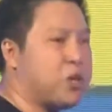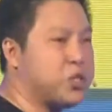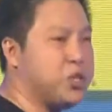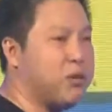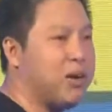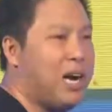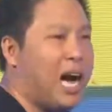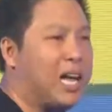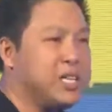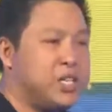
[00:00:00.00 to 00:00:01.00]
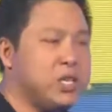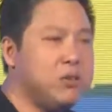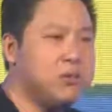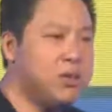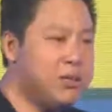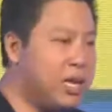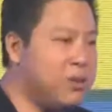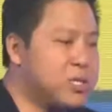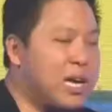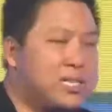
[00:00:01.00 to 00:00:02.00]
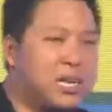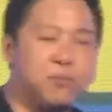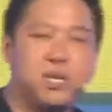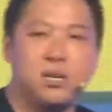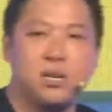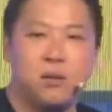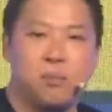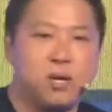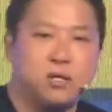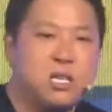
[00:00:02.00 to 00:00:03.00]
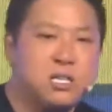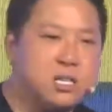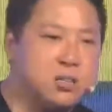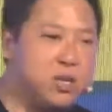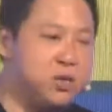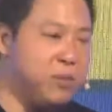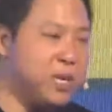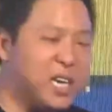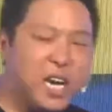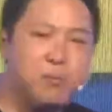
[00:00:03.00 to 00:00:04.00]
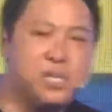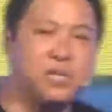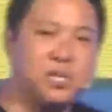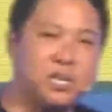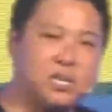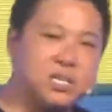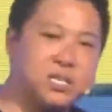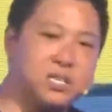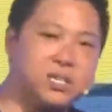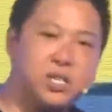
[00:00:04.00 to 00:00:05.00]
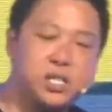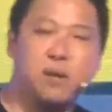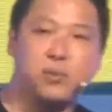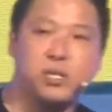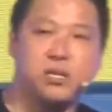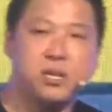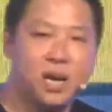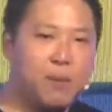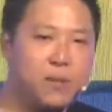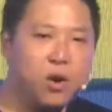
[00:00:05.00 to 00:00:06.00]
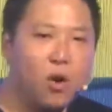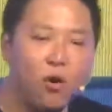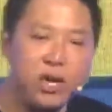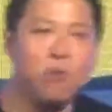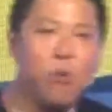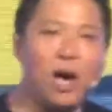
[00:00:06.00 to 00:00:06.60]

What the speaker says: more to you until that you sign something, because this is going to be the game changer, this is the disruption, I'm the only